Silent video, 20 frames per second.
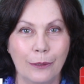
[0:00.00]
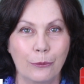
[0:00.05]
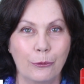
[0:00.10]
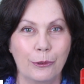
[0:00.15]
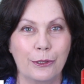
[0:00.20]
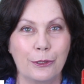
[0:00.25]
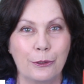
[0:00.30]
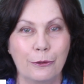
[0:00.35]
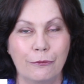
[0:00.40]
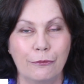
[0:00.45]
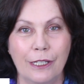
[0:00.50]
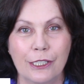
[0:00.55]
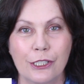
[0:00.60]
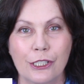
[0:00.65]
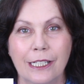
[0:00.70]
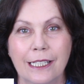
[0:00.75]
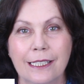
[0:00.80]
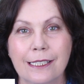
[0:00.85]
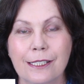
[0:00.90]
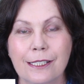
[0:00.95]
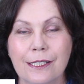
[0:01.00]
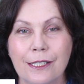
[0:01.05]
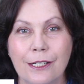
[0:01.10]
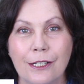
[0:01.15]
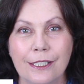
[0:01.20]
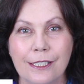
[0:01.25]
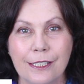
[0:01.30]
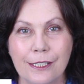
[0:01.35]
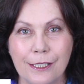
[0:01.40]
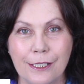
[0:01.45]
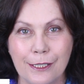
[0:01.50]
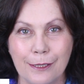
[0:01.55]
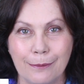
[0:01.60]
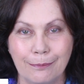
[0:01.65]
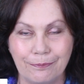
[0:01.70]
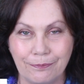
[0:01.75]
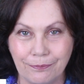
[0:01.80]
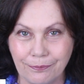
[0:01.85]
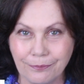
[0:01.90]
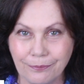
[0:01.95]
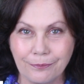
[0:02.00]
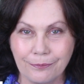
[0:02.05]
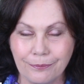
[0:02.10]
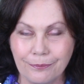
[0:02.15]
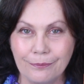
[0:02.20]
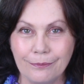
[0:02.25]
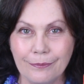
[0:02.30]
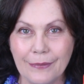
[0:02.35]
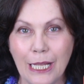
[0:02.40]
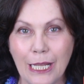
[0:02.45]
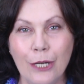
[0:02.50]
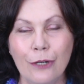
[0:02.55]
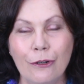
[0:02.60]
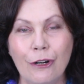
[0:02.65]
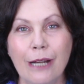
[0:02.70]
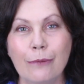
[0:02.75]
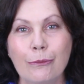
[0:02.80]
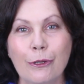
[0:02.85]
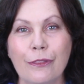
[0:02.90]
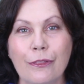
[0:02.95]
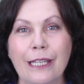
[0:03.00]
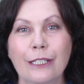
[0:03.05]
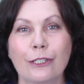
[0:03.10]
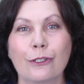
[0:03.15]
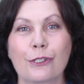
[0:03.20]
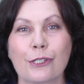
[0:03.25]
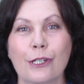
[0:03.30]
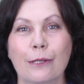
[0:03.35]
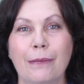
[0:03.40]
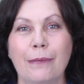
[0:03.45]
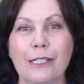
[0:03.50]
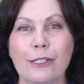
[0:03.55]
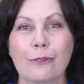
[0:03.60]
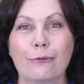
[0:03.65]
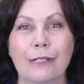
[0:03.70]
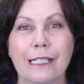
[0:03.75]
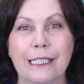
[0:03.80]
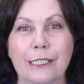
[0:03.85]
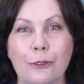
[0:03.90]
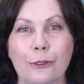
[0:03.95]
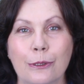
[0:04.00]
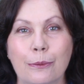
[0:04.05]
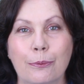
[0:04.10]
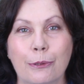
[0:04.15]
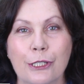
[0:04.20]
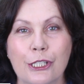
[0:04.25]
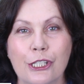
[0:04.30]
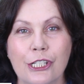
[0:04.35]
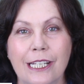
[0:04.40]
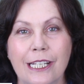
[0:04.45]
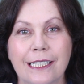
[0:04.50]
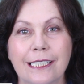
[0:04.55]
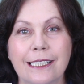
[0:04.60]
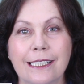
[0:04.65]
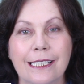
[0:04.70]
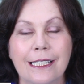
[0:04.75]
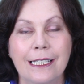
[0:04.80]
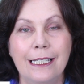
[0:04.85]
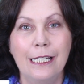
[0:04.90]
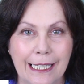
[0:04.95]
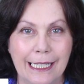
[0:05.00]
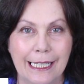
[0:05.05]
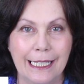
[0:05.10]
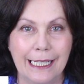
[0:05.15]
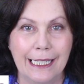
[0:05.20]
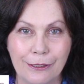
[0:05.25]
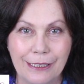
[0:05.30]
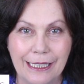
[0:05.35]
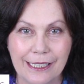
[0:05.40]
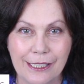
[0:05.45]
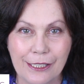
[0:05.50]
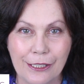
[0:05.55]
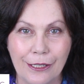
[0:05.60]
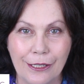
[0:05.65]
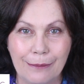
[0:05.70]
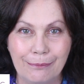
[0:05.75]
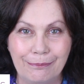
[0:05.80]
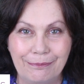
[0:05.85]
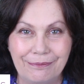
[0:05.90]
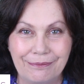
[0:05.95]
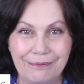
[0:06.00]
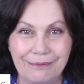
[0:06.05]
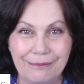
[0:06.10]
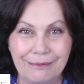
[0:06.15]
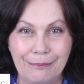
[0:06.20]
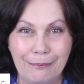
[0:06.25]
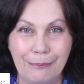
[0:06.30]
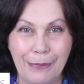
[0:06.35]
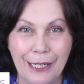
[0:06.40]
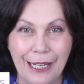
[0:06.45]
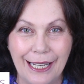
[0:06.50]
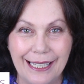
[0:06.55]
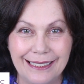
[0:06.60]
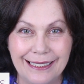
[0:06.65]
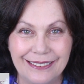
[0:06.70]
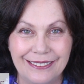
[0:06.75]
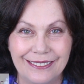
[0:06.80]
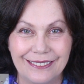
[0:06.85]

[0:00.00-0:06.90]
with your facial exercises. All right, well, thank you so much. Really do appreciate it. See you next time. Bye.